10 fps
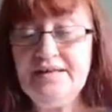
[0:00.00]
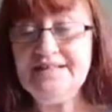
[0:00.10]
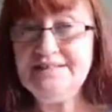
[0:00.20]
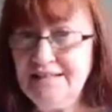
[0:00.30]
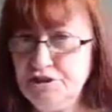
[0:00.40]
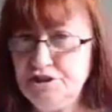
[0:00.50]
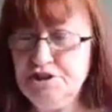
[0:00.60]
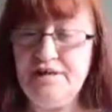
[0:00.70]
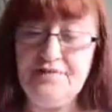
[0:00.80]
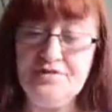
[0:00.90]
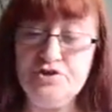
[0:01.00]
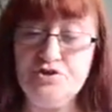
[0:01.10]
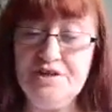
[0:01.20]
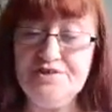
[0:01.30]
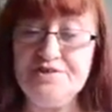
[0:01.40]
Essentially, the
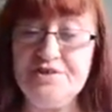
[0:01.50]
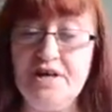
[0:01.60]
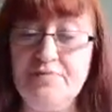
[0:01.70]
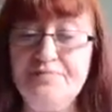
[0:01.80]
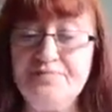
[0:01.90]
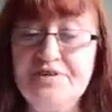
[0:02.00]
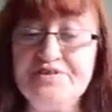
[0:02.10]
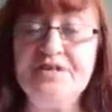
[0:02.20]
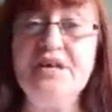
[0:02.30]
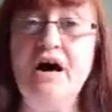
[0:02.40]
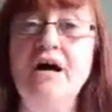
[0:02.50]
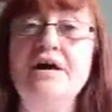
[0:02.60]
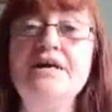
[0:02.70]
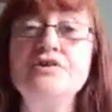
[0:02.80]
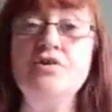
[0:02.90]
trickster is a
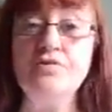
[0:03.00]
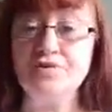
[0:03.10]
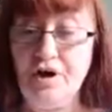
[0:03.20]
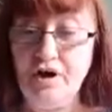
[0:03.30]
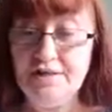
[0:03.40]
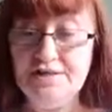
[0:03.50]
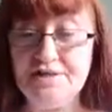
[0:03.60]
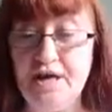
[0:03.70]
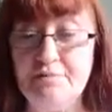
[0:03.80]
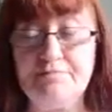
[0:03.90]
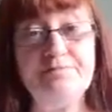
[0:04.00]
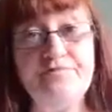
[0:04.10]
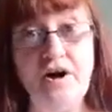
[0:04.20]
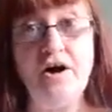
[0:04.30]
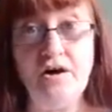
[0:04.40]
guide or an archetype
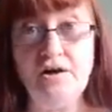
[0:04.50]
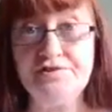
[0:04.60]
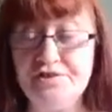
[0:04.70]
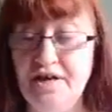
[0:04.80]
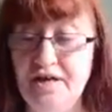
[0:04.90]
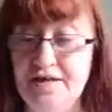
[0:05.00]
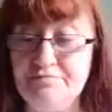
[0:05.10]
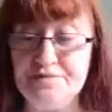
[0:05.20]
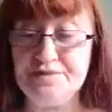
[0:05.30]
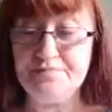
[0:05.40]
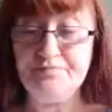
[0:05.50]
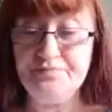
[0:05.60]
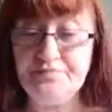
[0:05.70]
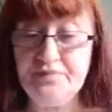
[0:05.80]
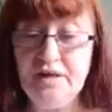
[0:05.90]
for hard times.
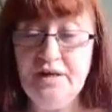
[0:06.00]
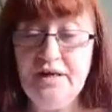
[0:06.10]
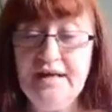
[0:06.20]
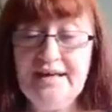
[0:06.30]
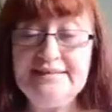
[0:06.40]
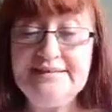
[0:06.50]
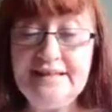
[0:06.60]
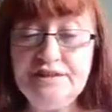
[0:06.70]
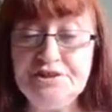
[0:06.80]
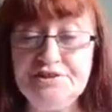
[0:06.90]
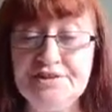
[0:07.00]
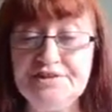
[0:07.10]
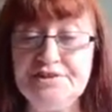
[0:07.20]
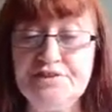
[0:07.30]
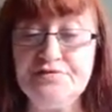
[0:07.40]
He teaches
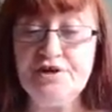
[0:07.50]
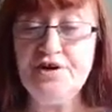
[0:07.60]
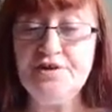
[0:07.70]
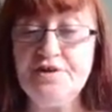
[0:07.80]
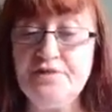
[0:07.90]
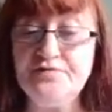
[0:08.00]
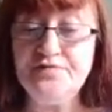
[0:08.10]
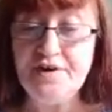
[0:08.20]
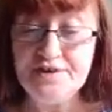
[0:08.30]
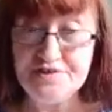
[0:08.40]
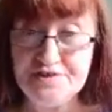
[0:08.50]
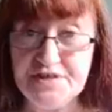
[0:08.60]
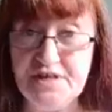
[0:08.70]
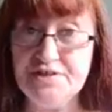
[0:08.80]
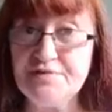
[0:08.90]
us to turn
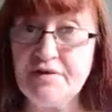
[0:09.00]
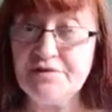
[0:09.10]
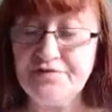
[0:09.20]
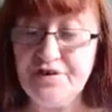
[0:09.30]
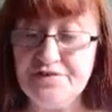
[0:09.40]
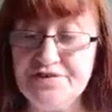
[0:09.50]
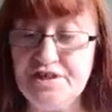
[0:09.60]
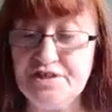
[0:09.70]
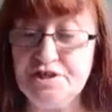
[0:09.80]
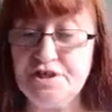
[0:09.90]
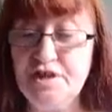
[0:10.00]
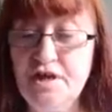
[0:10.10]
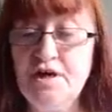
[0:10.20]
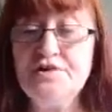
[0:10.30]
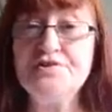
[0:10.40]
adversity to our advantage,
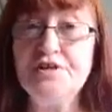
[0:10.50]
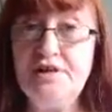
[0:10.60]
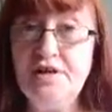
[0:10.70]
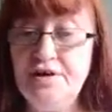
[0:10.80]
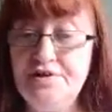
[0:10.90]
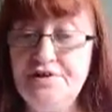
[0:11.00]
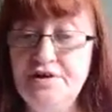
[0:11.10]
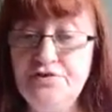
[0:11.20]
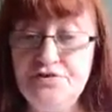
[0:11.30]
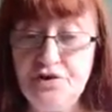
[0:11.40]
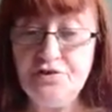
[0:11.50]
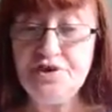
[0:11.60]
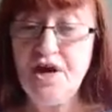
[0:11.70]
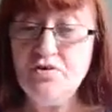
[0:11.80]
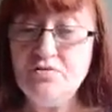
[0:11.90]
to learn
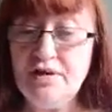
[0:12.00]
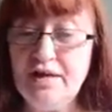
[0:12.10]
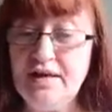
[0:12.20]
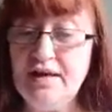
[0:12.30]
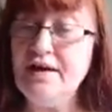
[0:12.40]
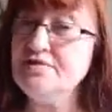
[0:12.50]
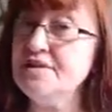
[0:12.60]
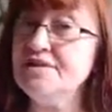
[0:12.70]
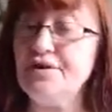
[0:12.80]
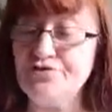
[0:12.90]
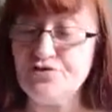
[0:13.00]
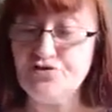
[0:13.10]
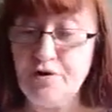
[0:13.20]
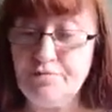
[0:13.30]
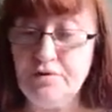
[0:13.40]
not only how to get out of
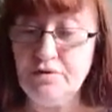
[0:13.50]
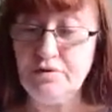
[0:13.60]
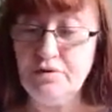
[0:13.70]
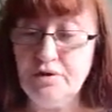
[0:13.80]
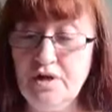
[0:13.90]
trouble,